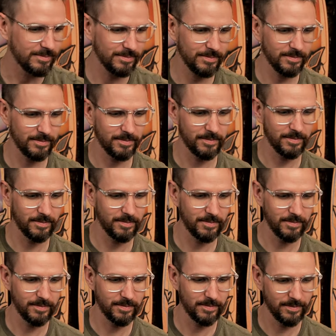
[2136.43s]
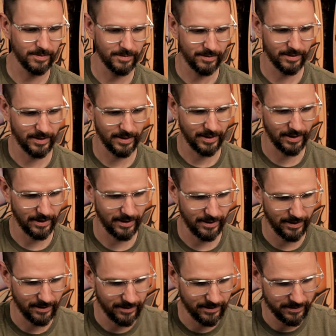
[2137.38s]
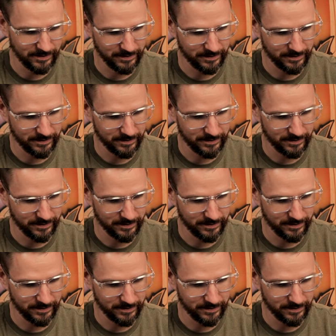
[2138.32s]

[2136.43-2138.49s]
No words are spoken by the person on screen.